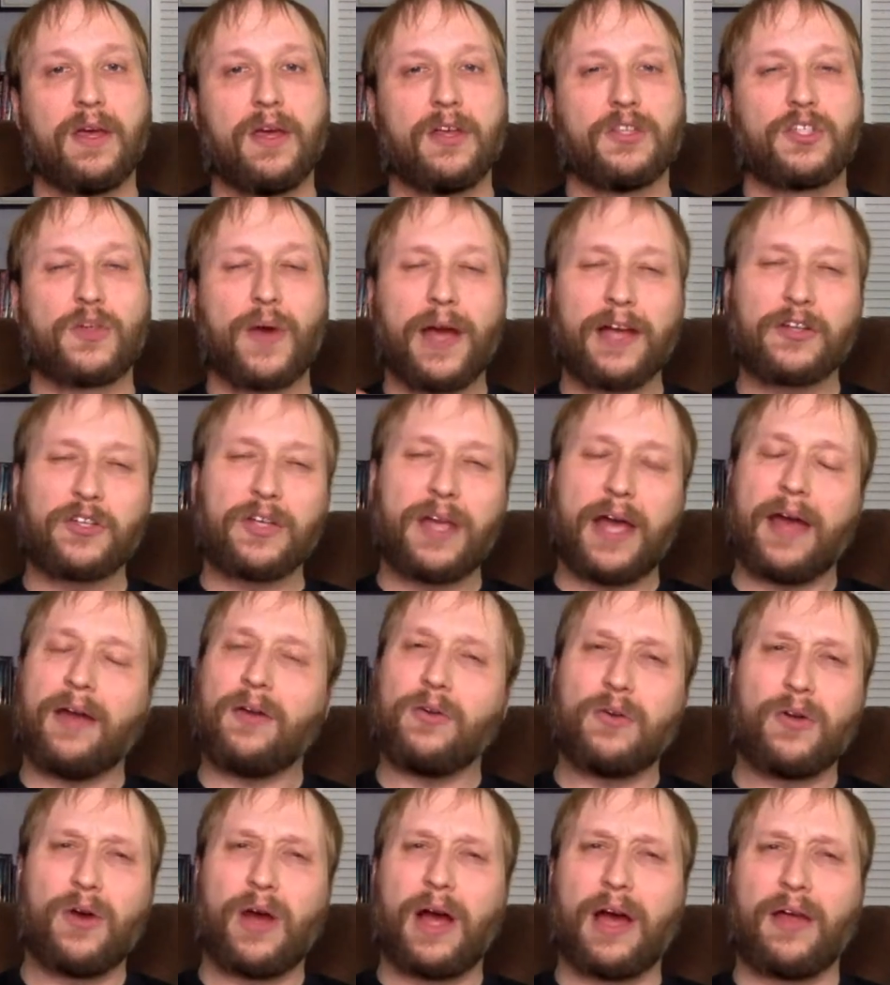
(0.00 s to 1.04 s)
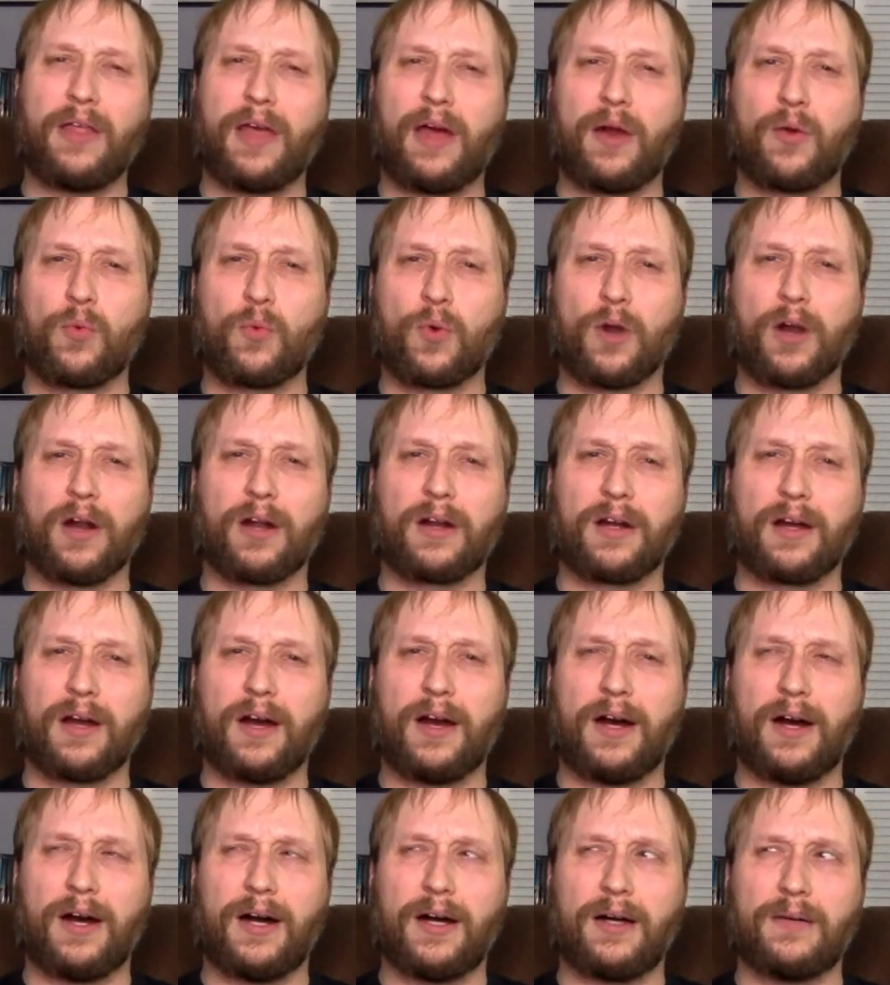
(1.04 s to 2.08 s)
So actually, I don't know how that'll work.
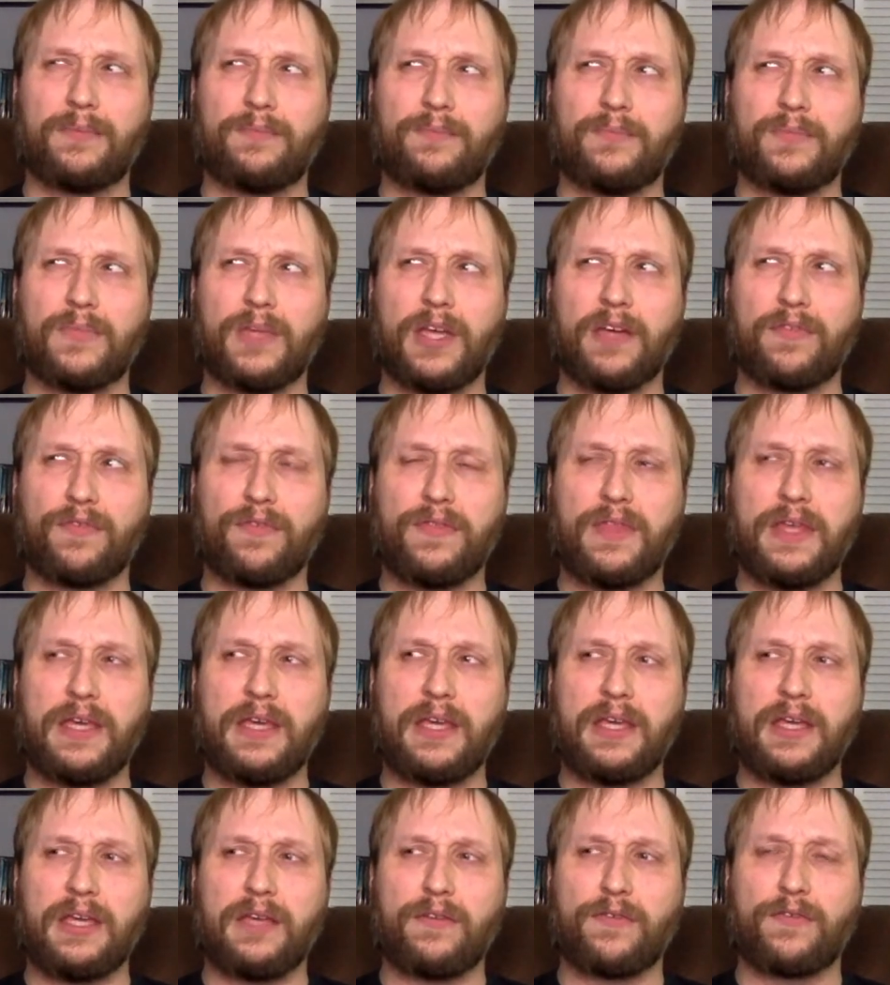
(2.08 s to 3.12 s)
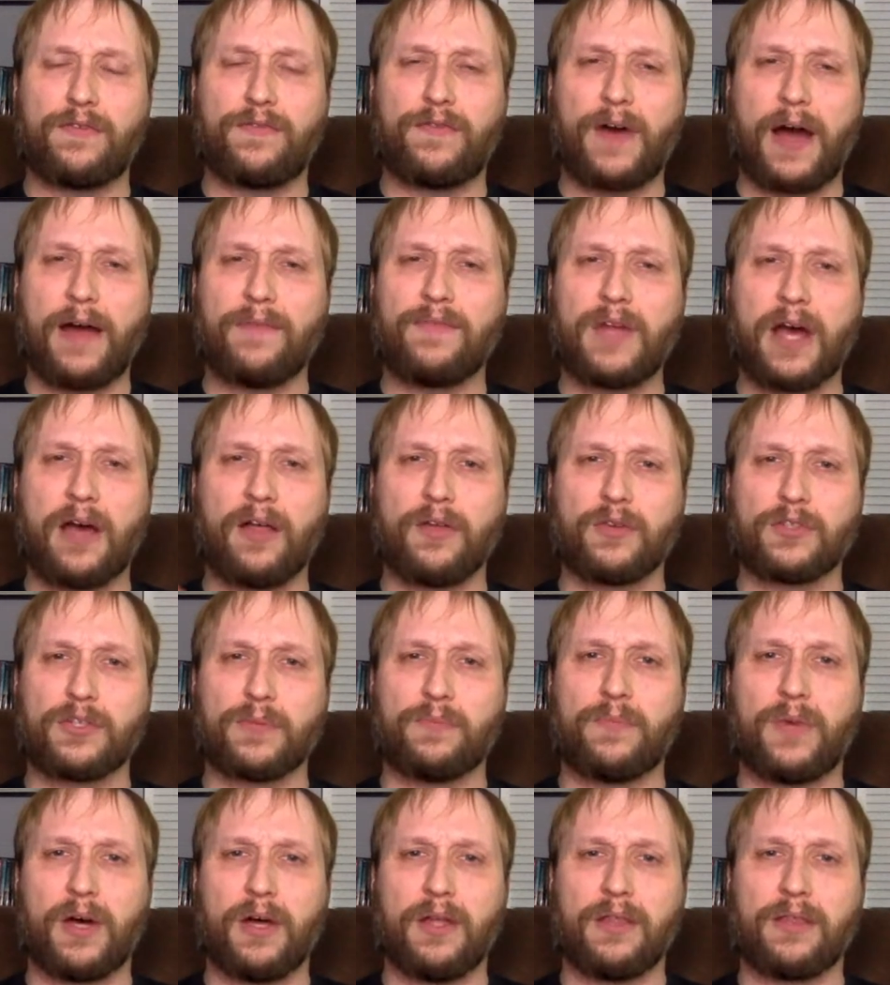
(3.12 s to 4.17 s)
Um, if the five dollars a
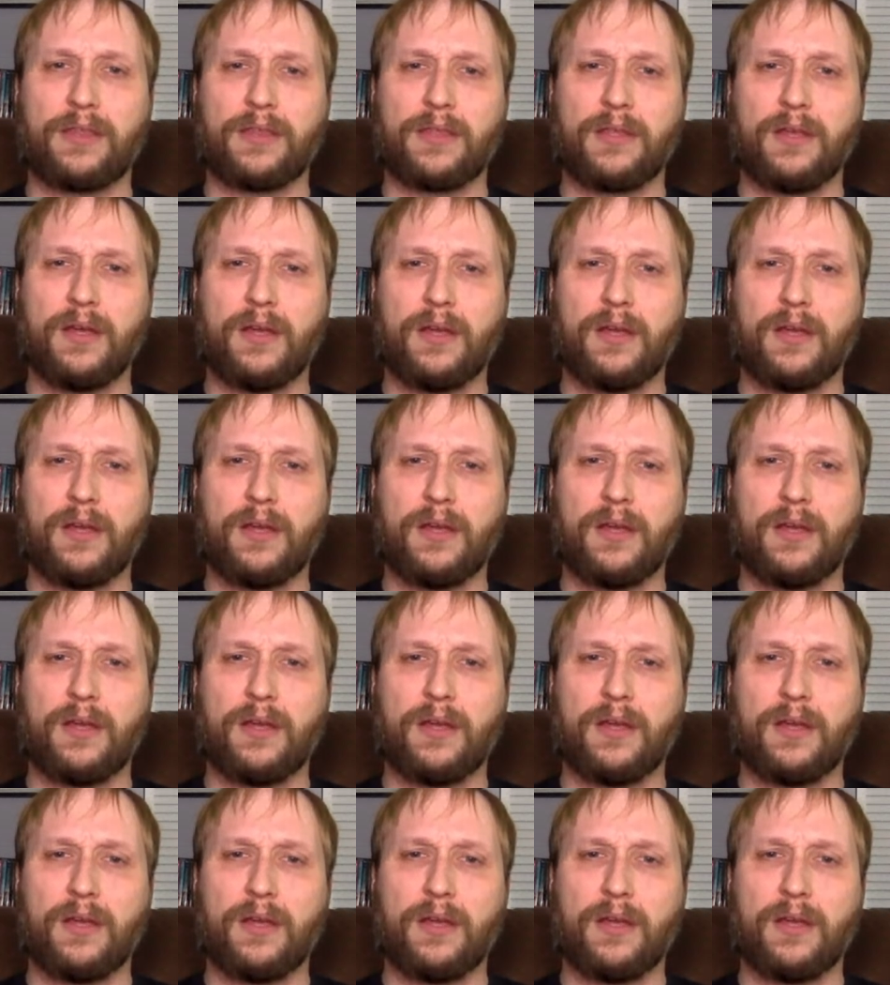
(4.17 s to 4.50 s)
month,